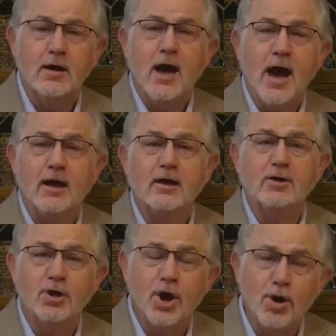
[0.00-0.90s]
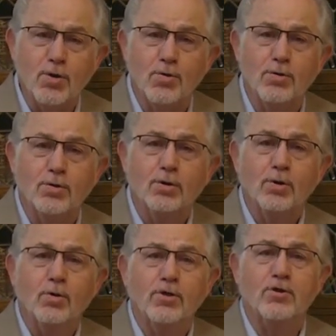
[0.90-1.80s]
I can know
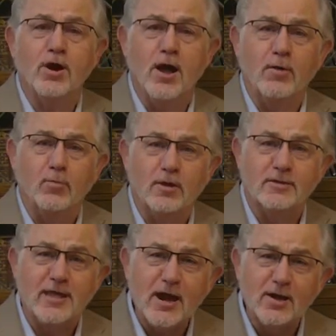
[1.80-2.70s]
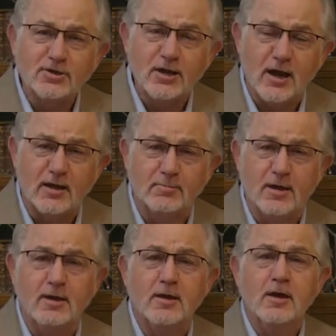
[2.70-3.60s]
whether or not what they are telling
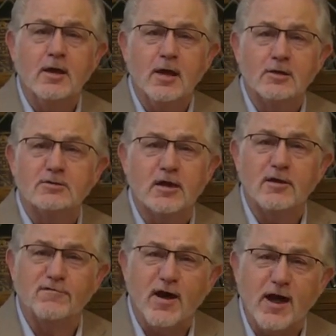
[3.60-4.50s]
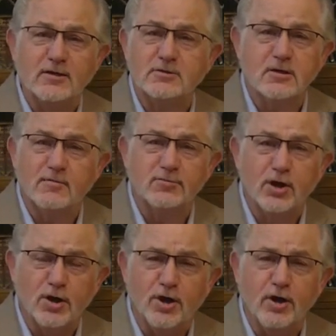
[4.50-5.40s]
me is the advice of the
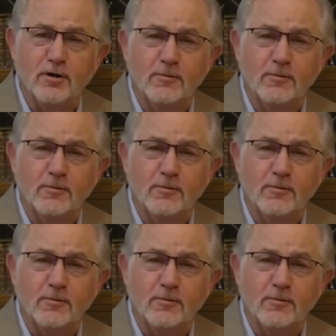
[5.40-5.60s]
Lord.